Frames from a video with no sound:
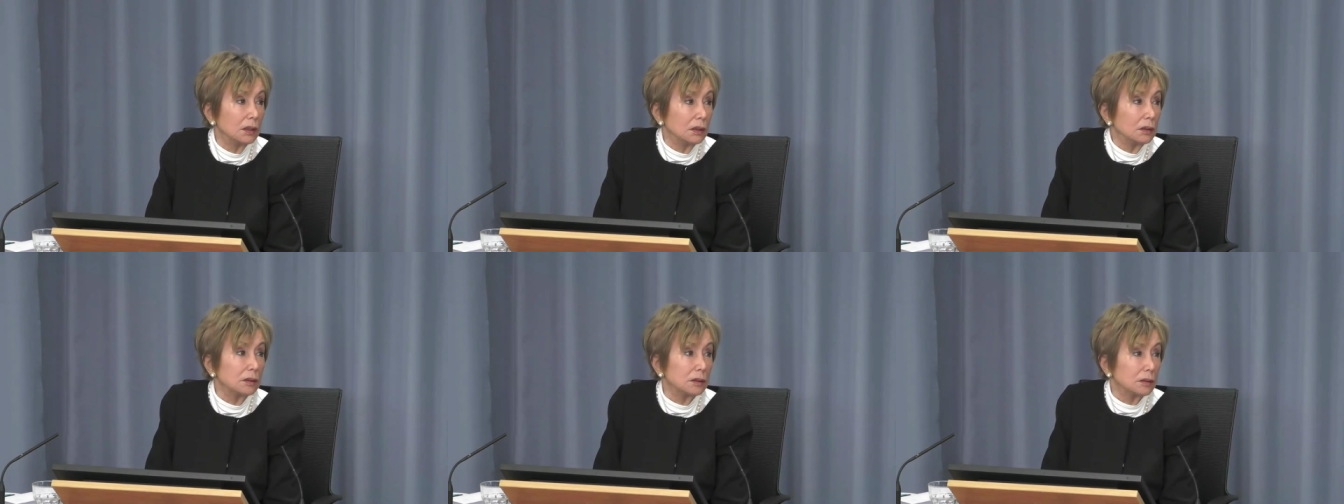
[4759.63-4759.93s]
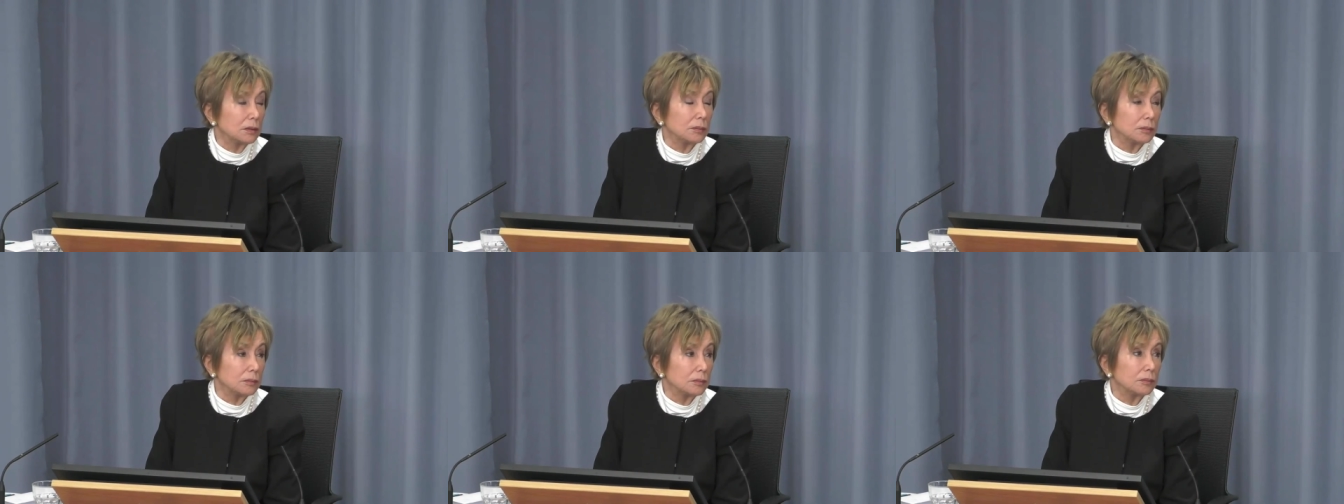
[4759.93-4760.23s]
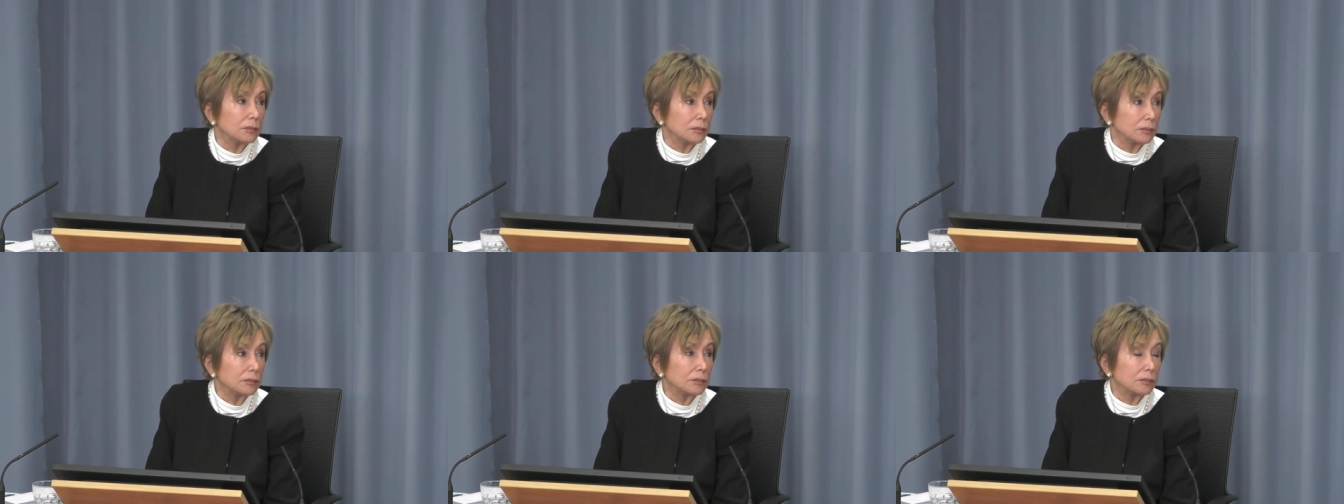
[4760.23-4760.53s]
you wouldn't have been
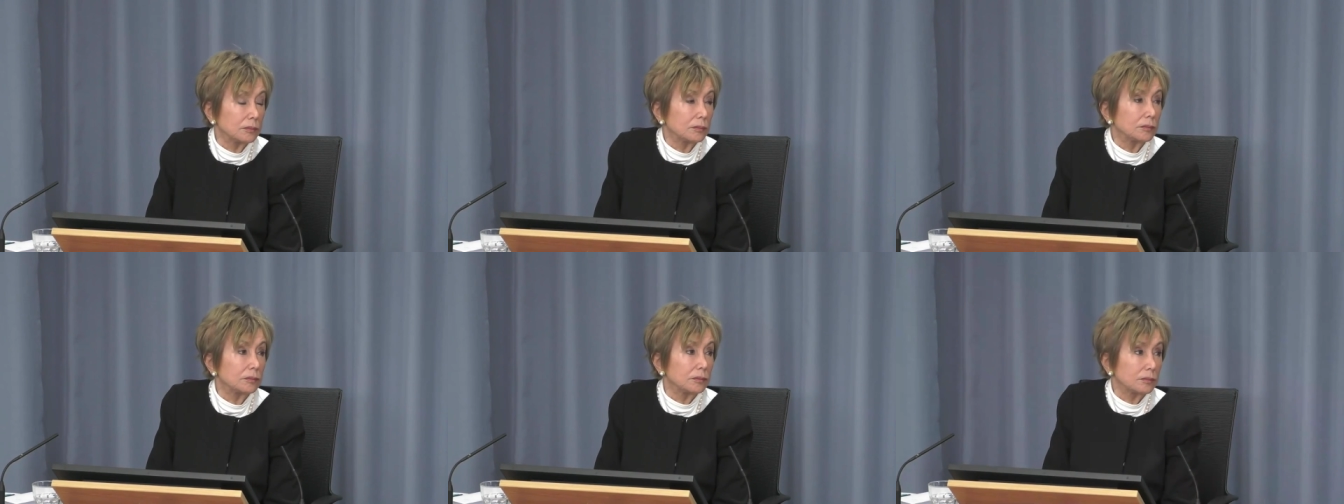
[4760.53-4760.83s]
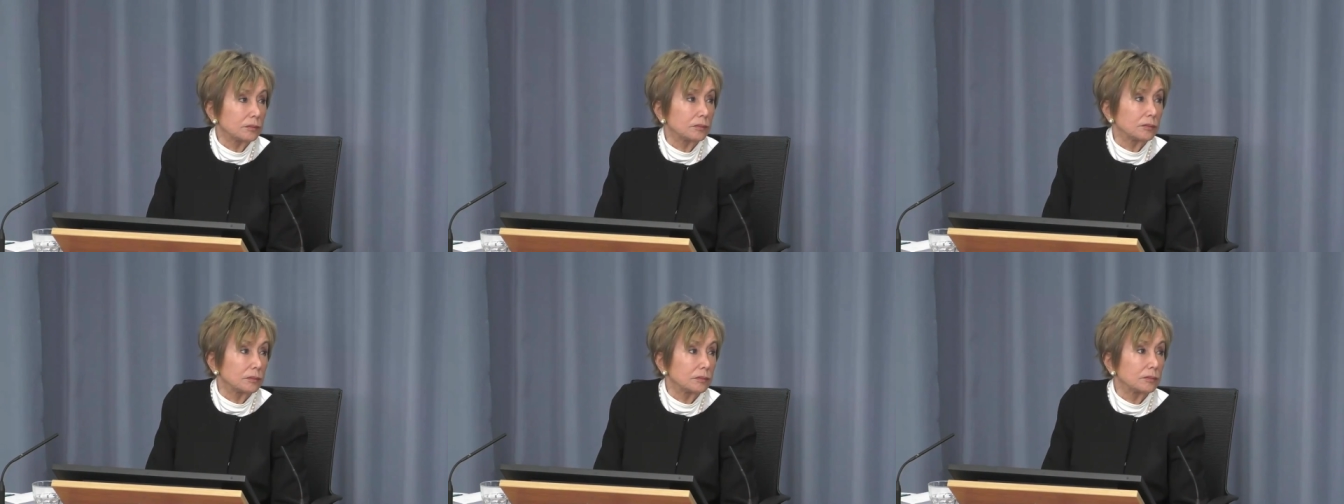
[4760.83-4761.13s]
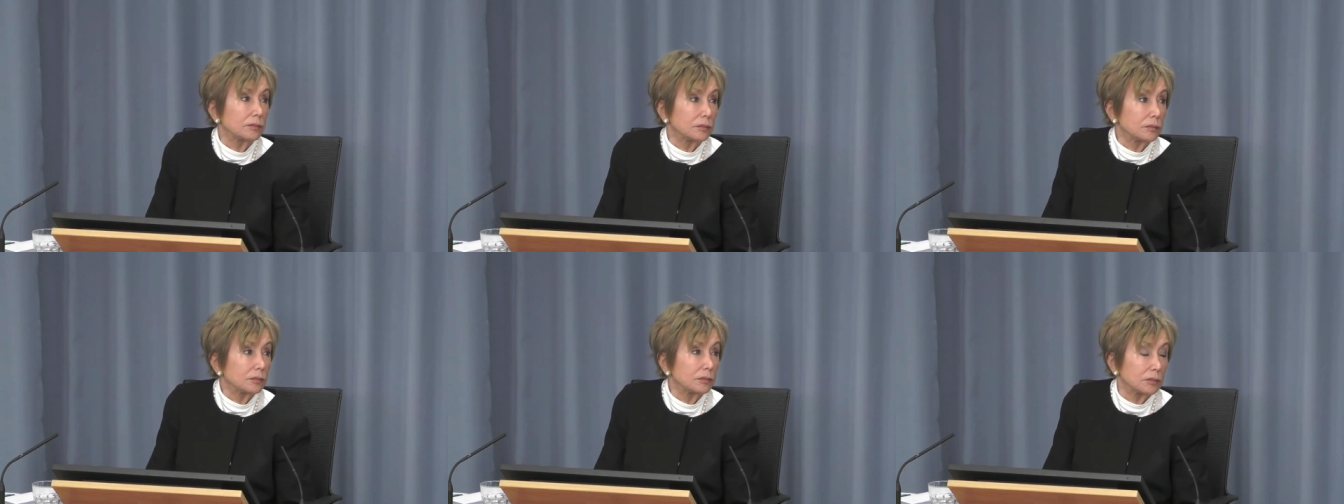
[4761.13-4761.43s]
attending the RTD
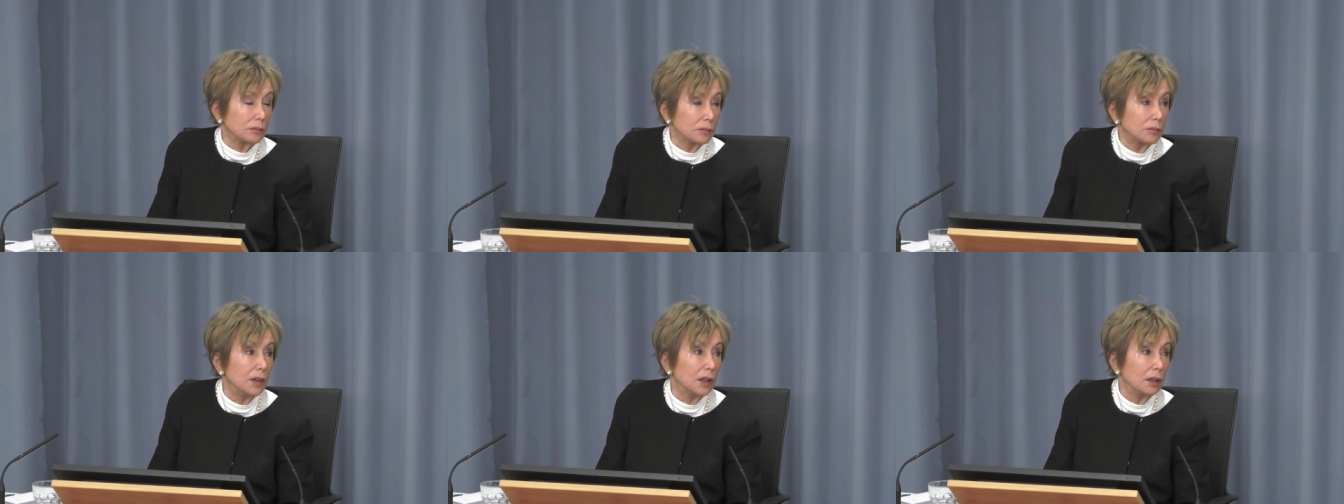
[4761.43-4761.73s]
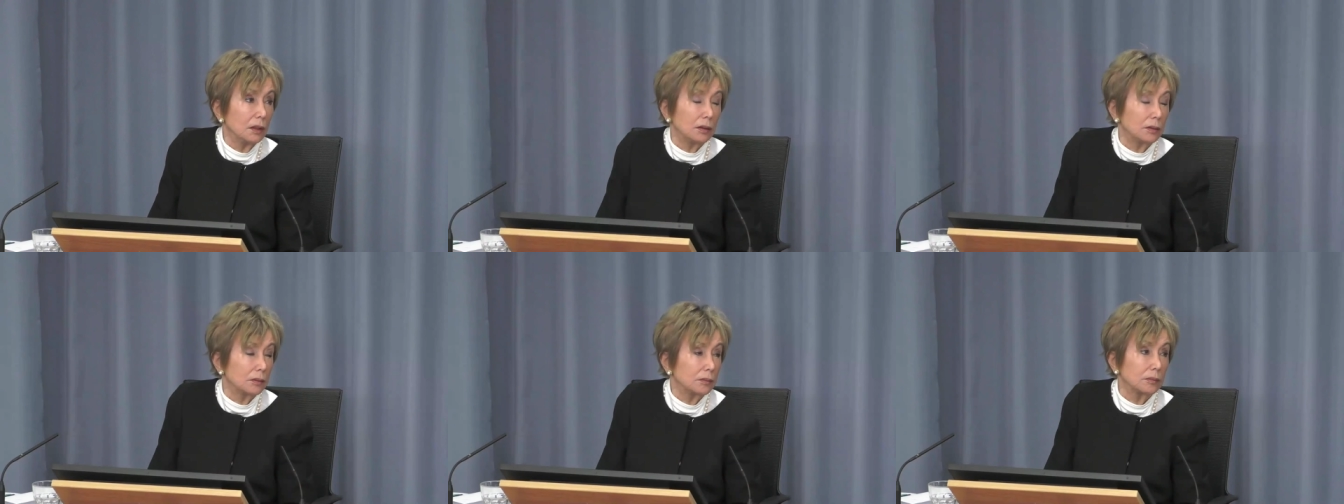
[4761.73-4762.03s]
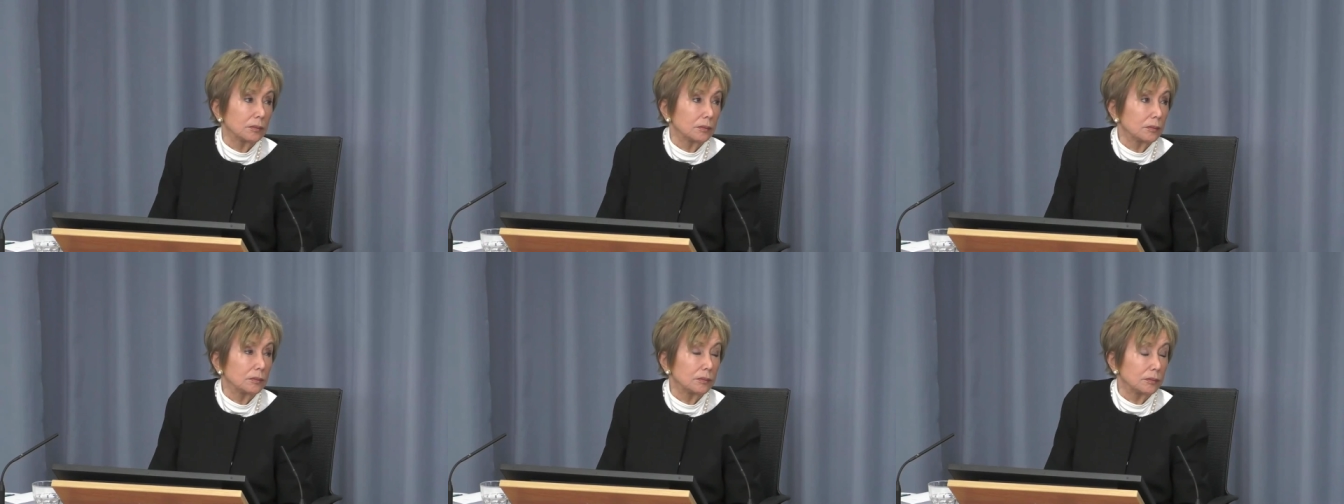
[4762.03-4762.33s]
meetings prior to that in
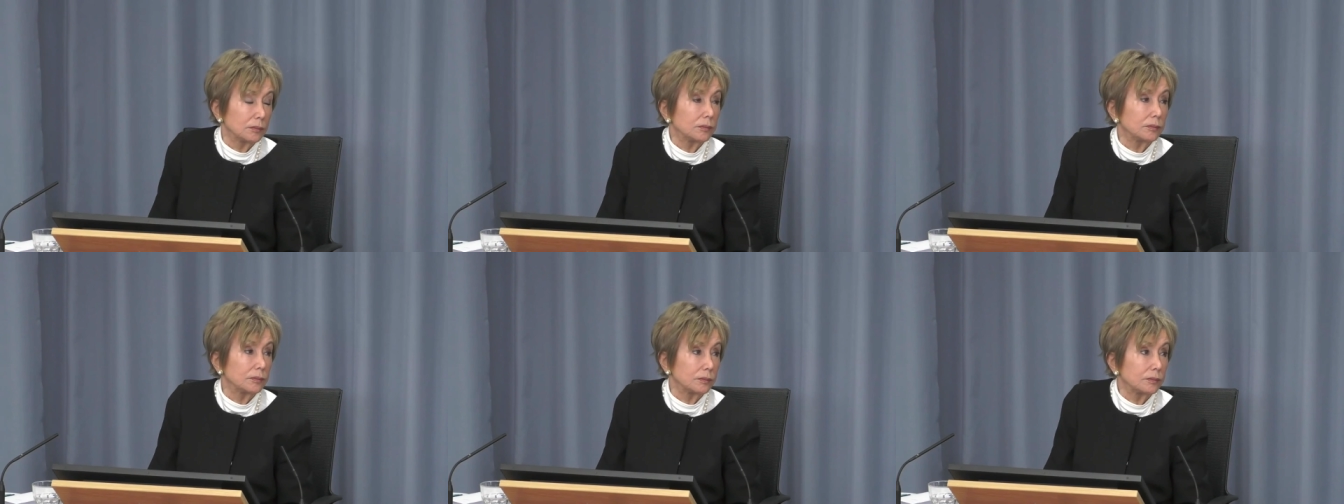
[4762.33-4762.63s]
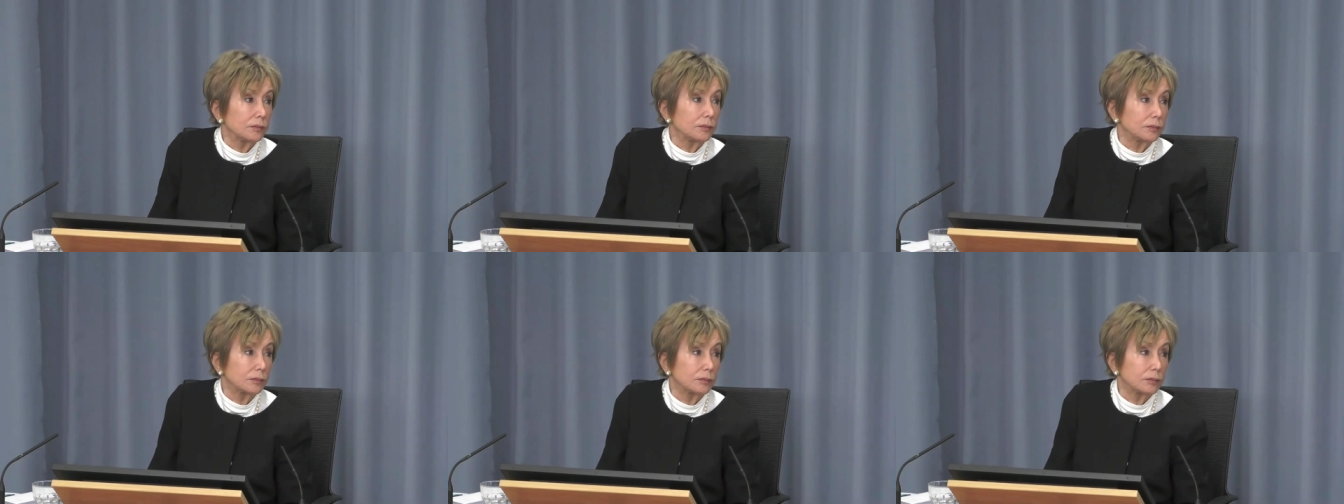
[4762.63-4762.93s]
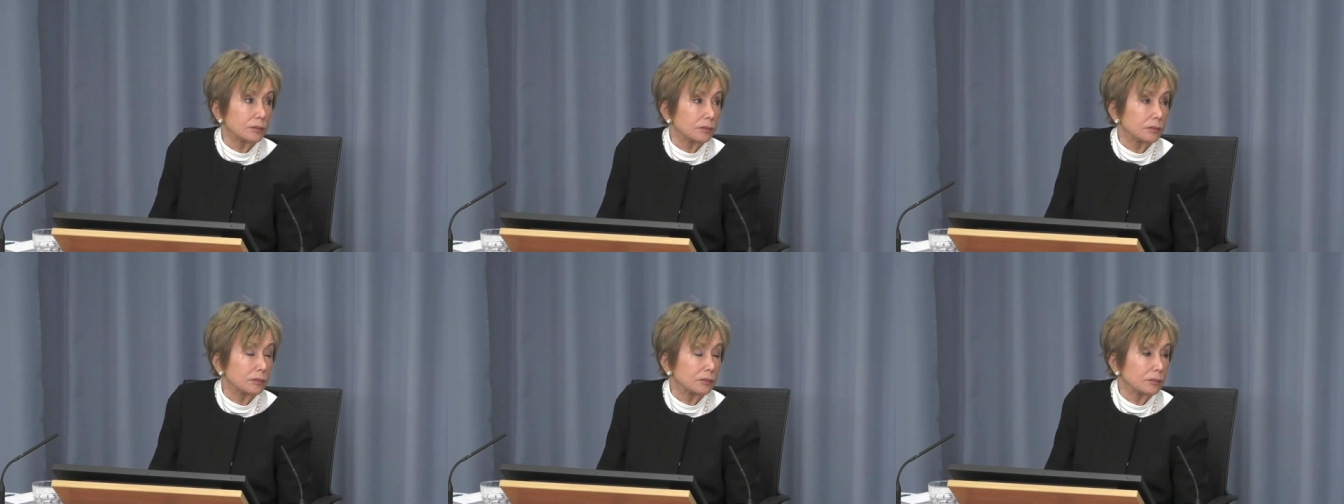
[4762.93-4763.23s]
any event.
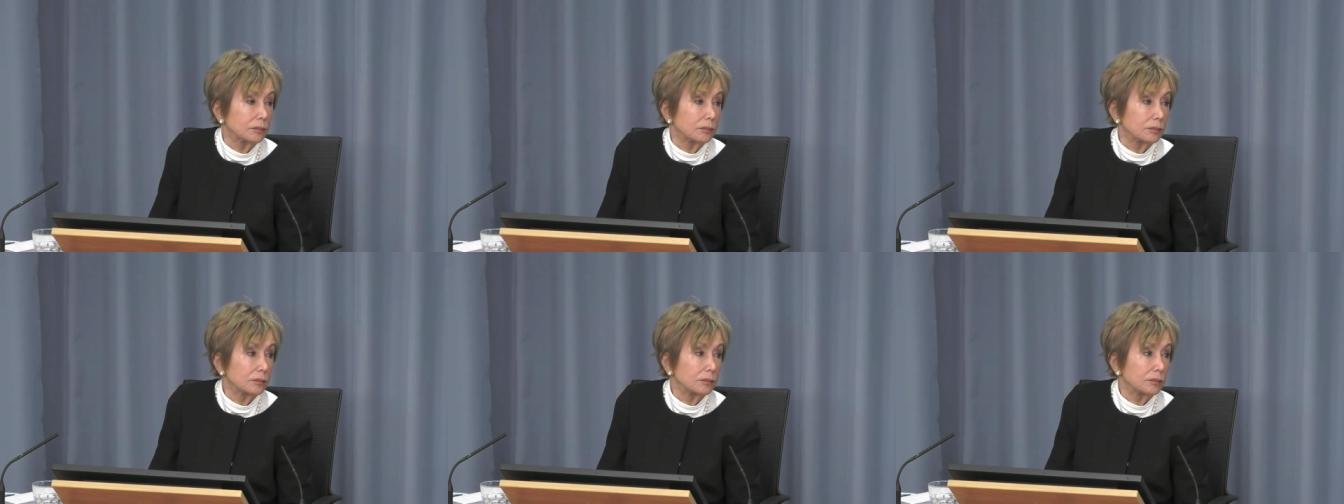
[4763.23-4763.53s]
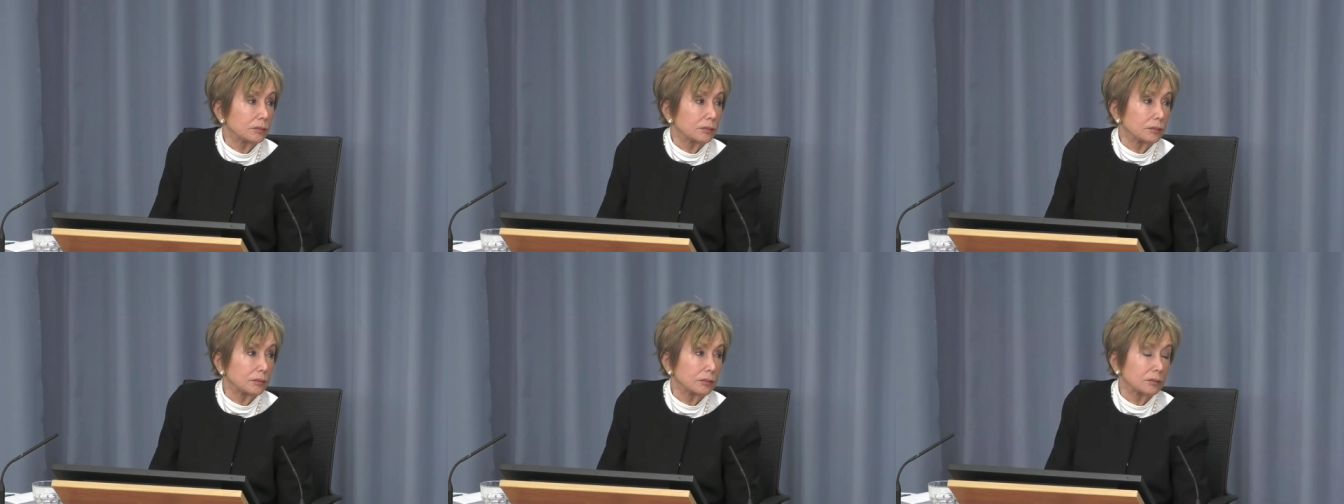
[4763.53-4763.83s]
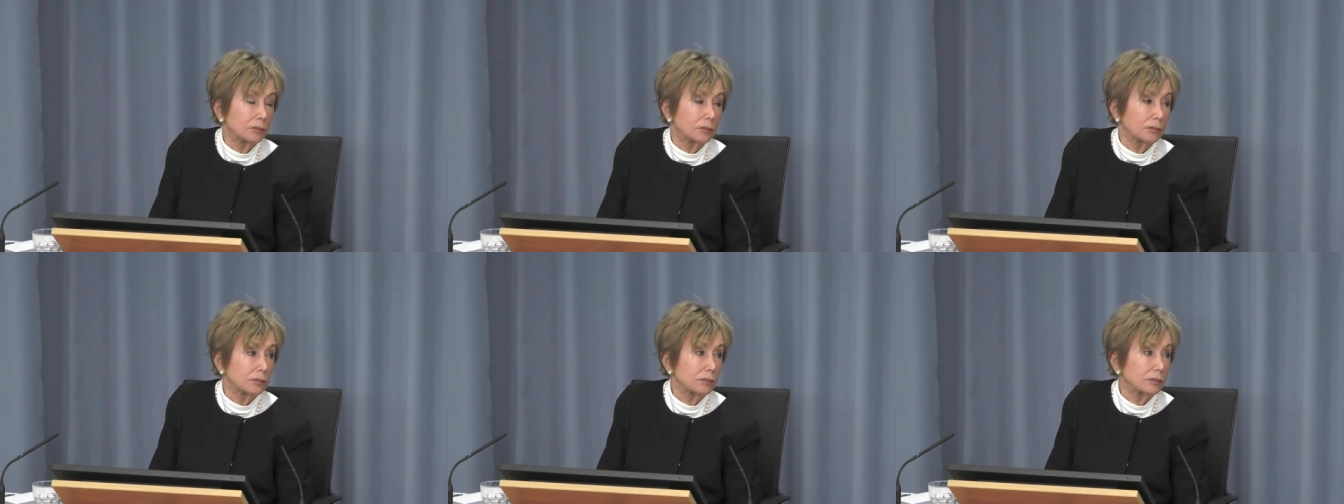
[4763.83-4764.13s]

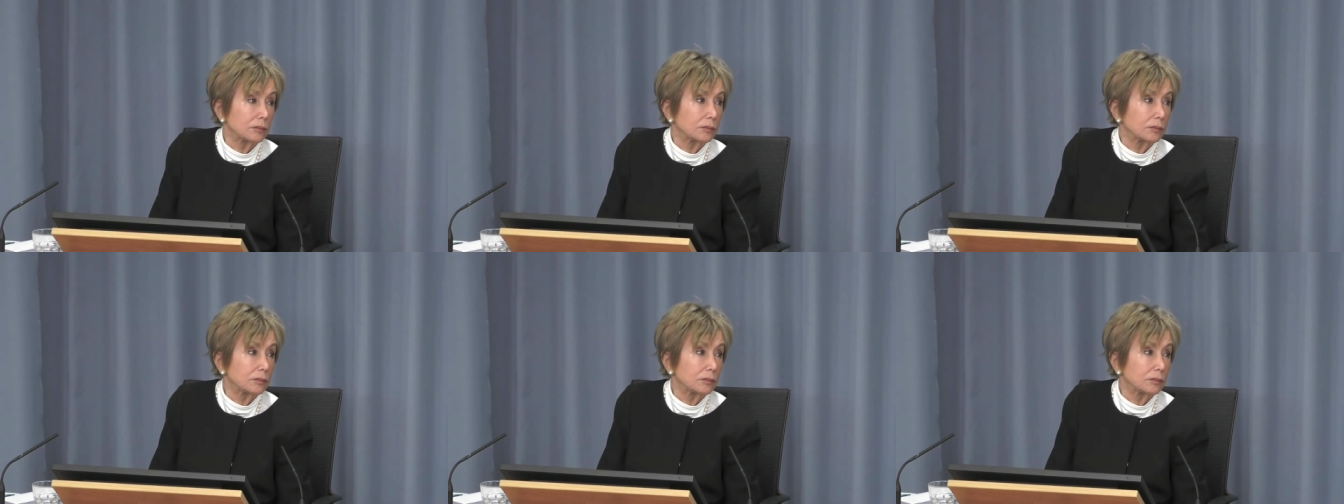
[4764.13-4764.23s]
Um,